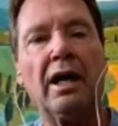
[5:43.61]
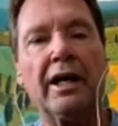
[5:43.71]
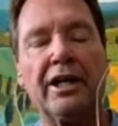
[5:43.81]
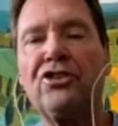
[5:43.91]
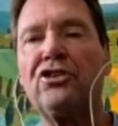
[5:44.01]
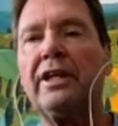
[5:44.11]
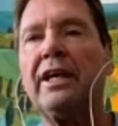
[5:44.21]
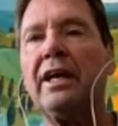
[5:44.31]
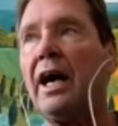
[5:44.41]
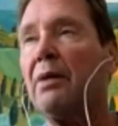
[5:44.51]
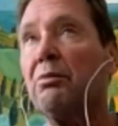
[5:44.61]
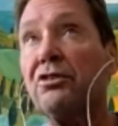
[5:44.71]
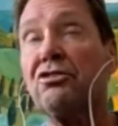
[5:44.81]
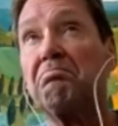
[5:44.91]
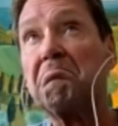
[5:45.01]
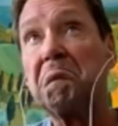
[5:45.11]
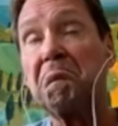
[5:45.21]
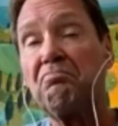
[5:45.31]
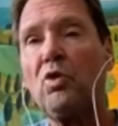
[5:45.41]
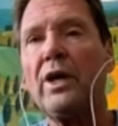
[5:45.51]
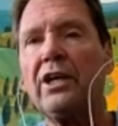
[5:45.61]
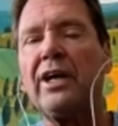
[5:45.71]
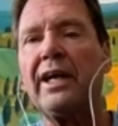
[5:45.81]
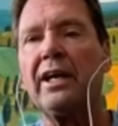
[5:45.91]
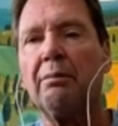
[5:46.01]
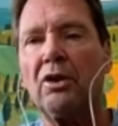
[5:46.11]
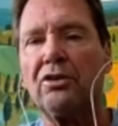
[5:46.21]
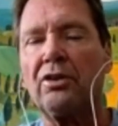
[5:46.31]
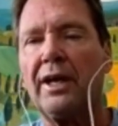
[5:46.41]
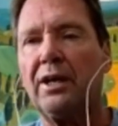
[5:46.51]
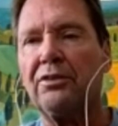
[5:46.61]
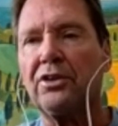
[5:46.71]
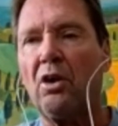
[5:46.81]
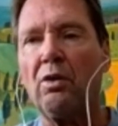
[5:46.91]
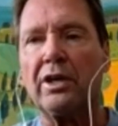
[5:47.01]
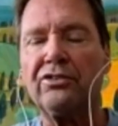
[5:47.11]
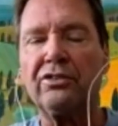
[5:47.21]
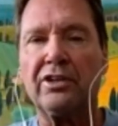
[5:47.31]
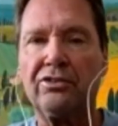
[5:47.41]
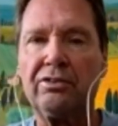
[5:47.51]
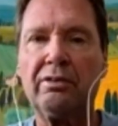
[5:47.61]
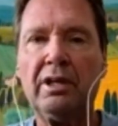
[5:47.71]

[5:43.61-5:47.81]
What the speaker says: Initially, I was quite excited about trying out the Hokas because